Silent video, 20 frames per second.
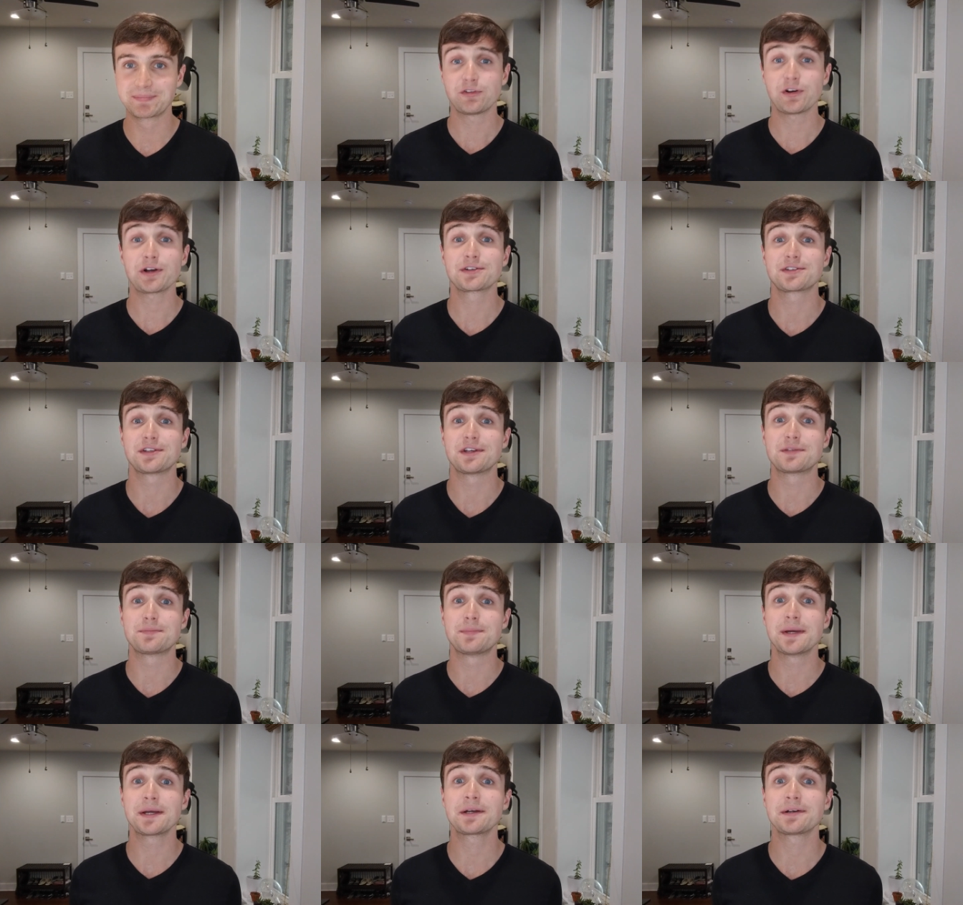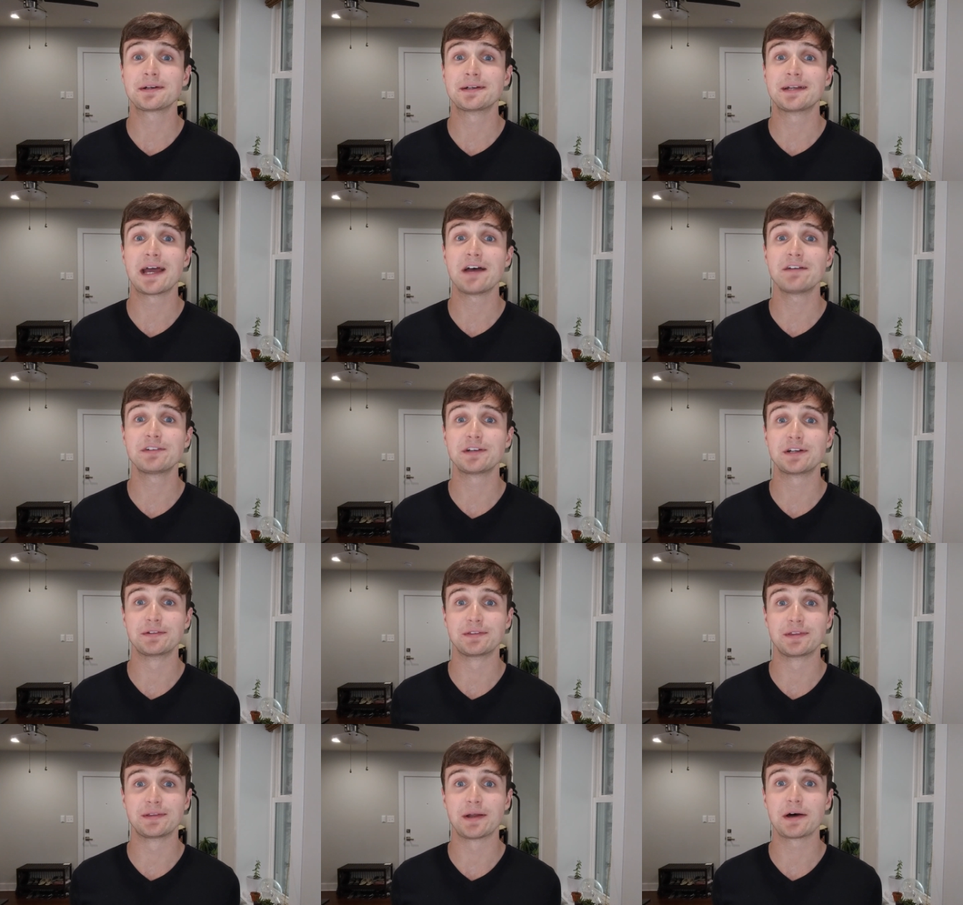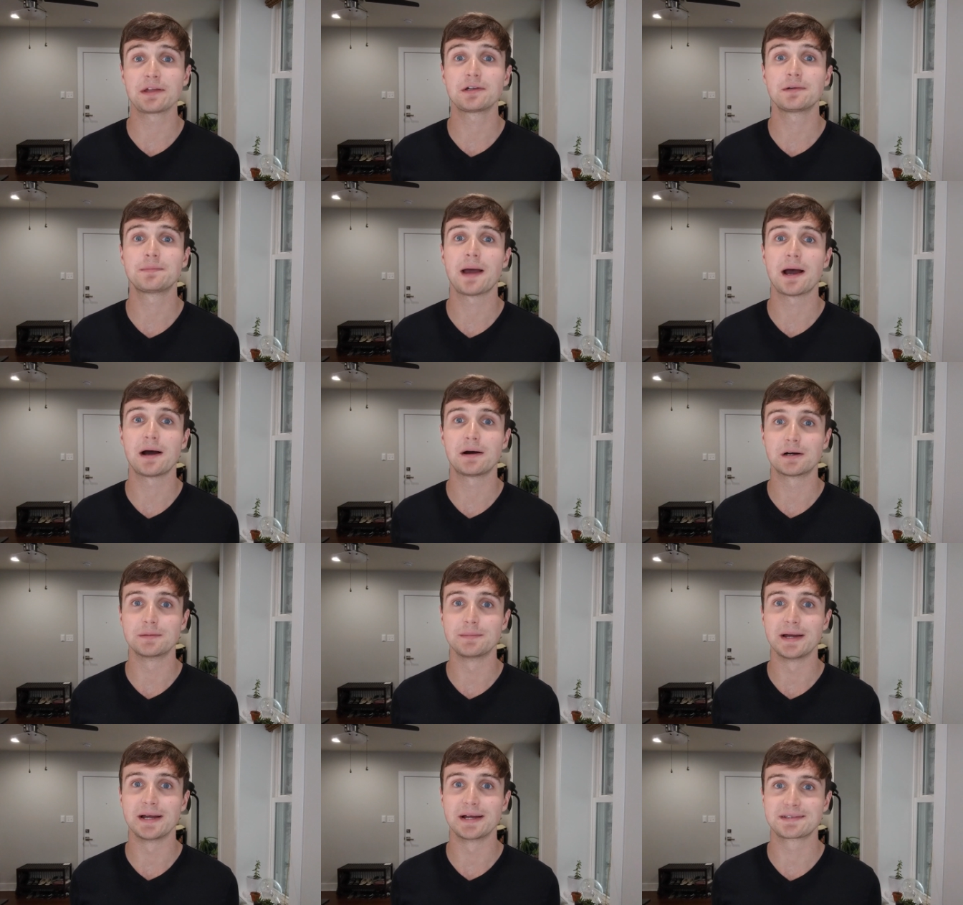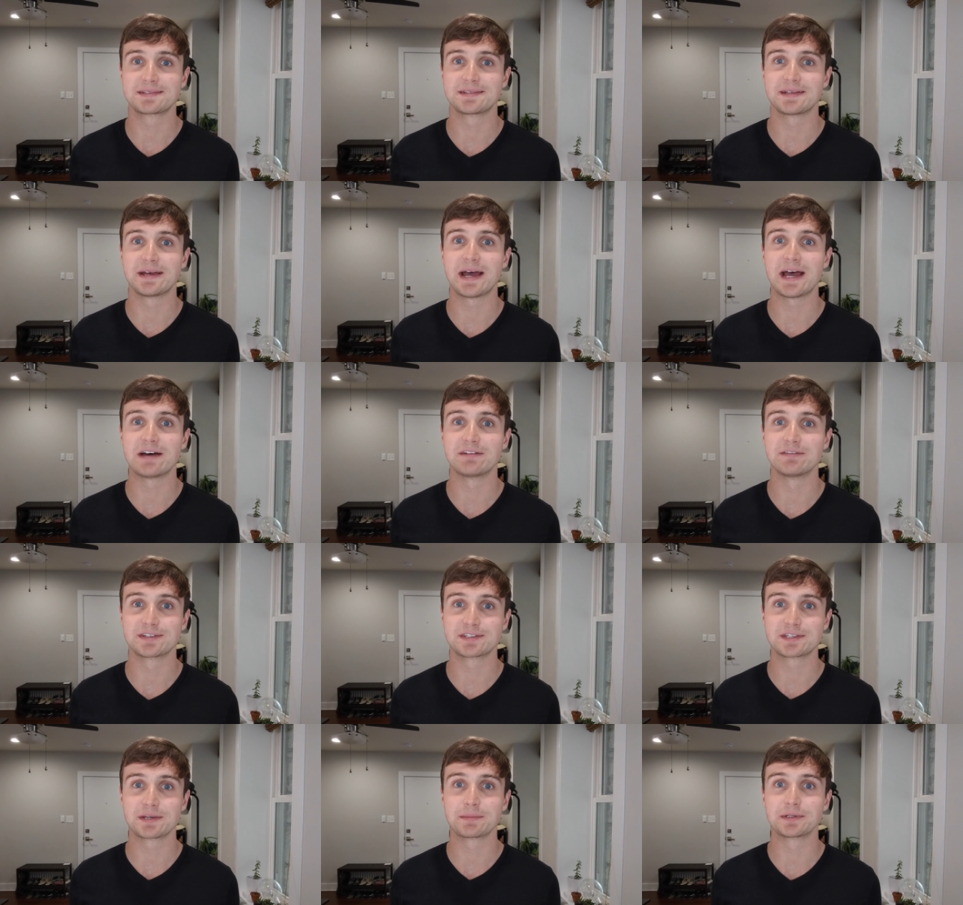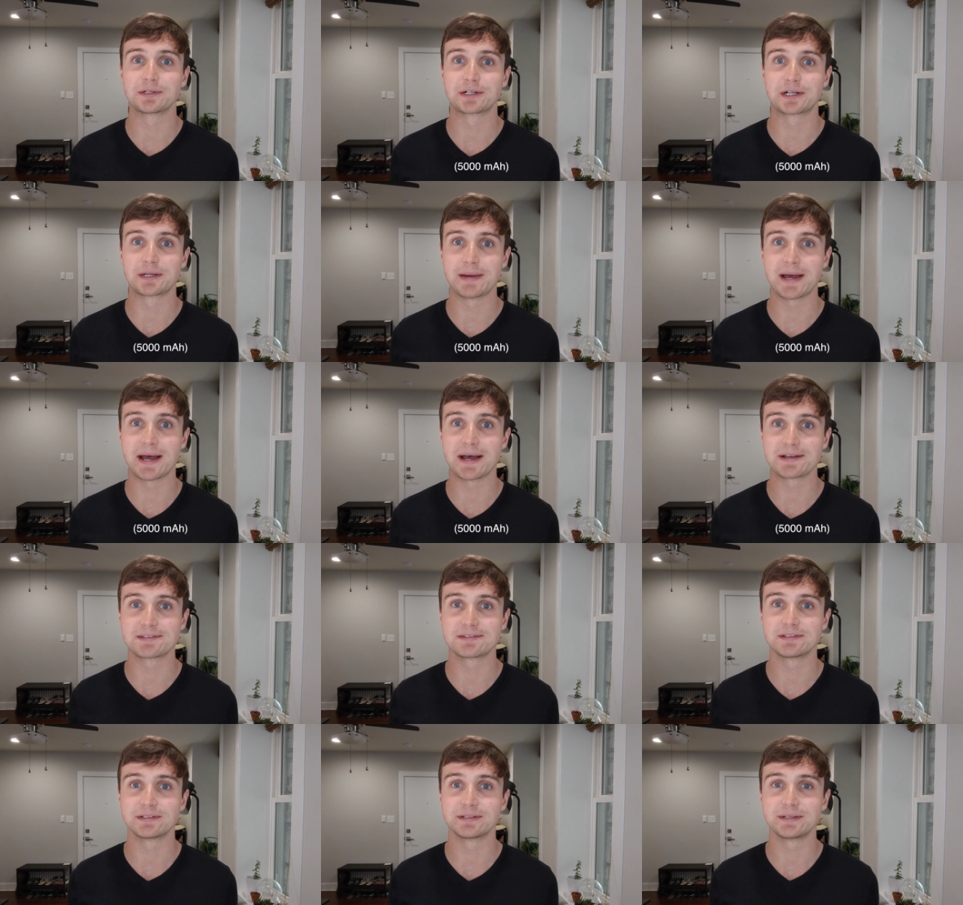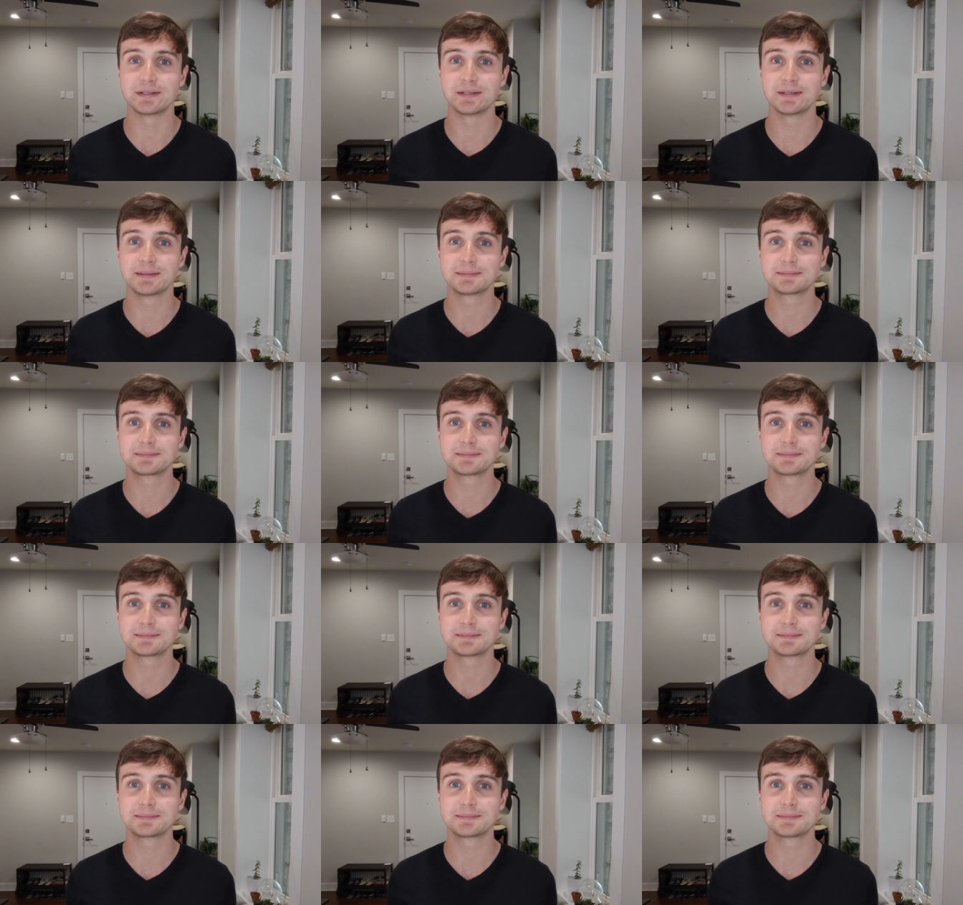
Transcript: First, it's bigger and heavier than other power banks that have a similar capacity.